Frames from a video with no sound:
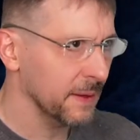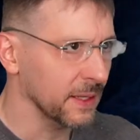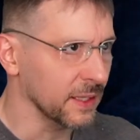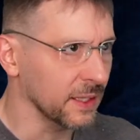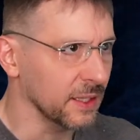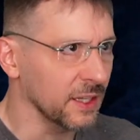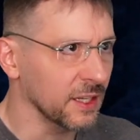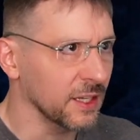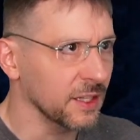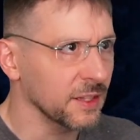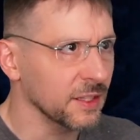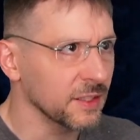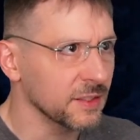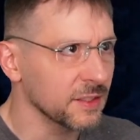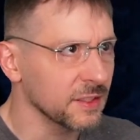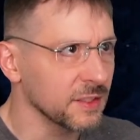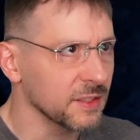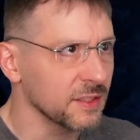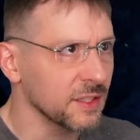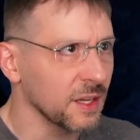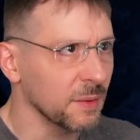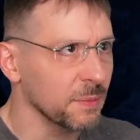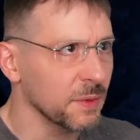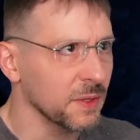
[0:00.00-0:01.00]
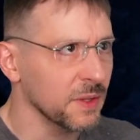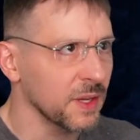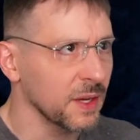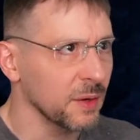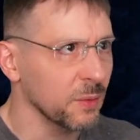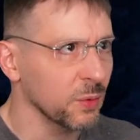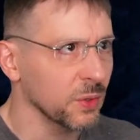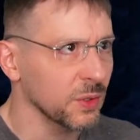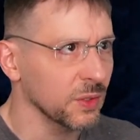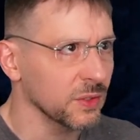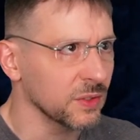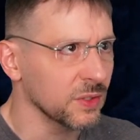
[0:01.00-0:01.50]
Again, this is something
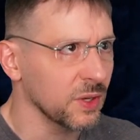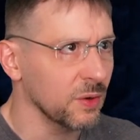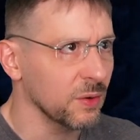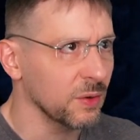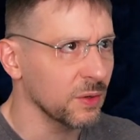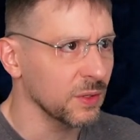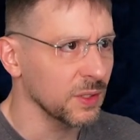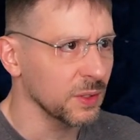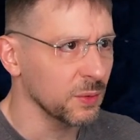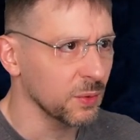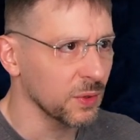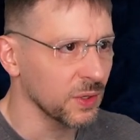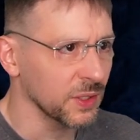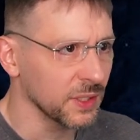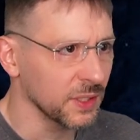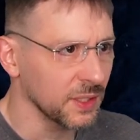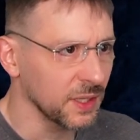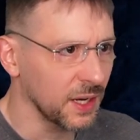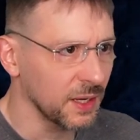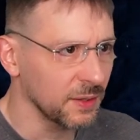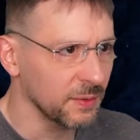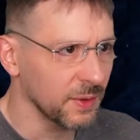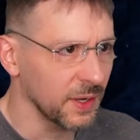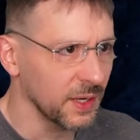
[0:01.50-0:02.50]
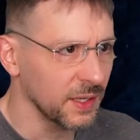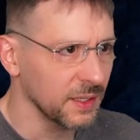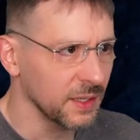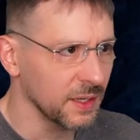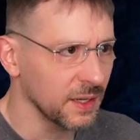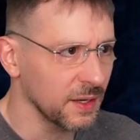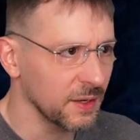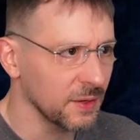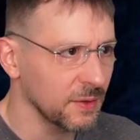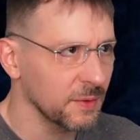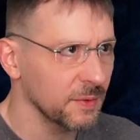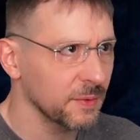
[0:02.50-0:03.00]
that we're totally working on right
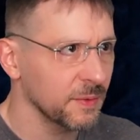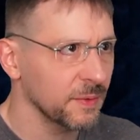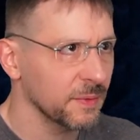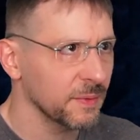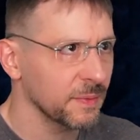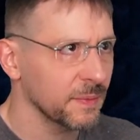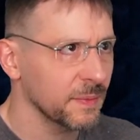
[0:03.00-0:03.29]
now.